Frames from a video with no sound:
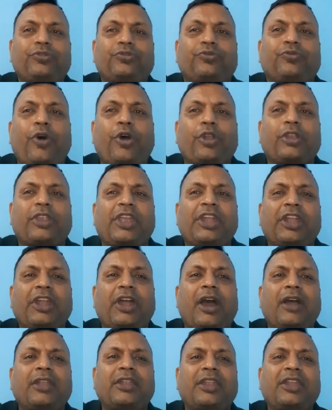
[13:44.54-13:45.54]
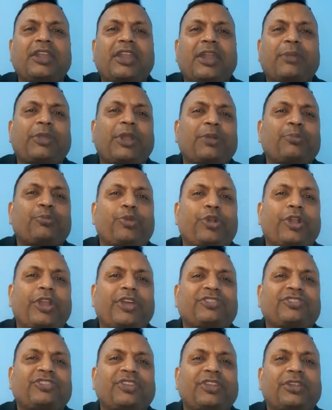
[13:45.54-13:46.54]
for uninterrupted
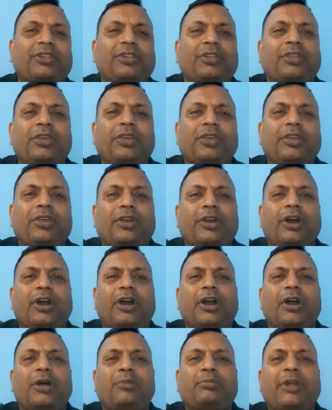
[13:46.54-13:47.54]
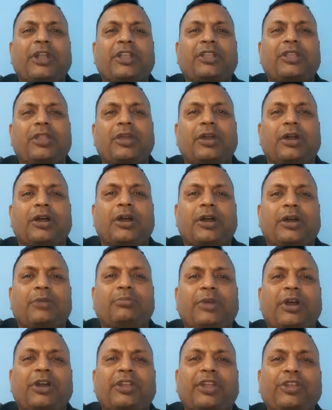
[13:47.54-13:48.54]
production, but
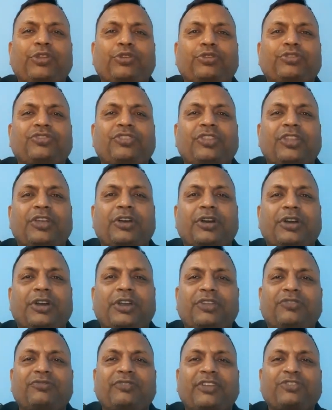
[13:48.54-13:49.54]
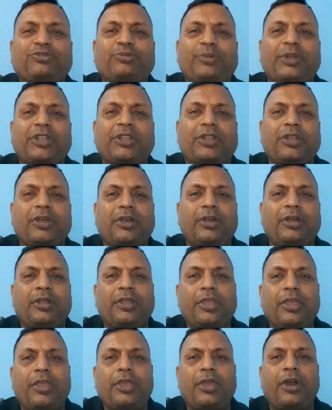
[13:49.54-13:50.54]
reduce the investment
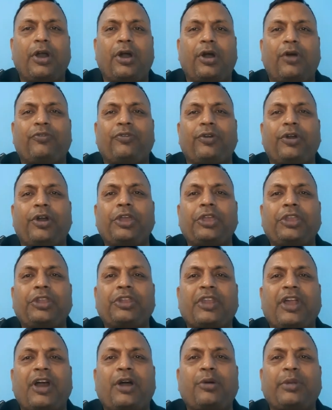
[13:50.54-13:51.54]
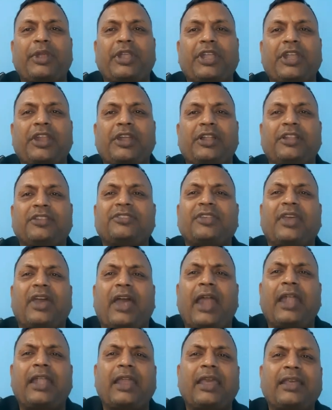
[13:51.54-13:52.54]
of uh, in raw materials
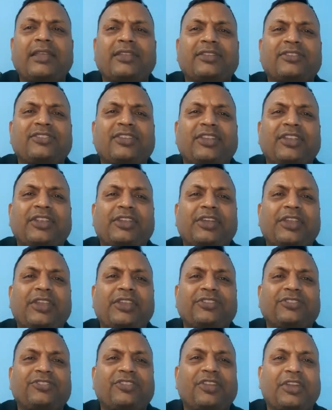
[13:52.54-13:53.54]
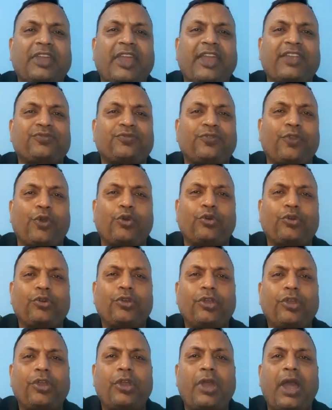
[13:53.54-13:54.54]
and hence increase the cash flow
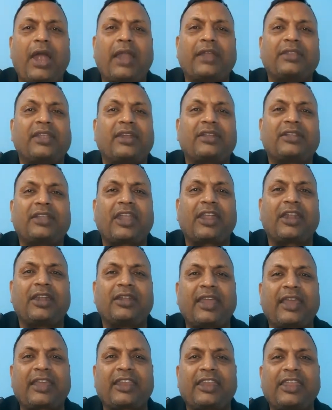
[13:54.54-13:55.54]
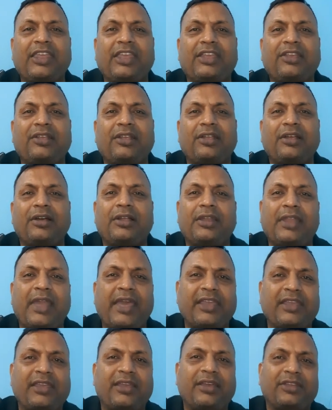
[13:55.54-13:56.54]
and that te- uh, technique uh,
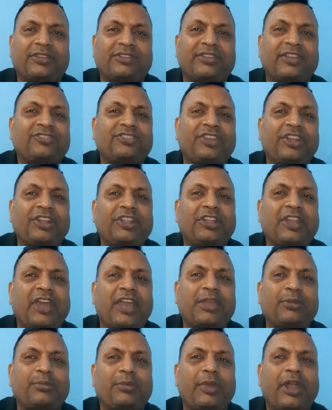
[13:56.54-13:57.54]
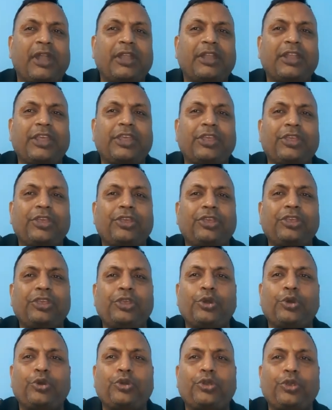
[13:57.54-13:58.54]
like uh, just in time and e-
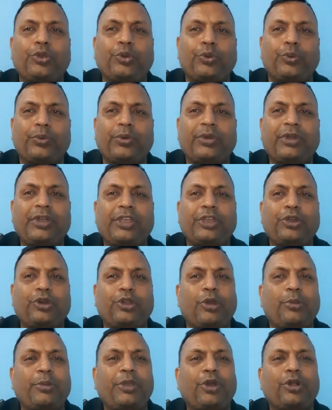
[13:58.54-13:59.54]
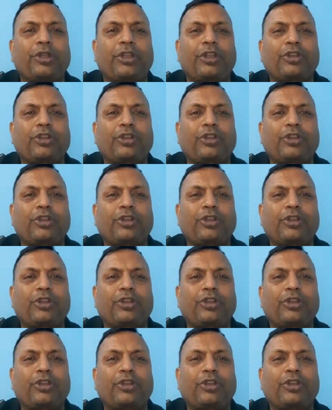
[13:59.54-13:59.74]
EOQ, economic order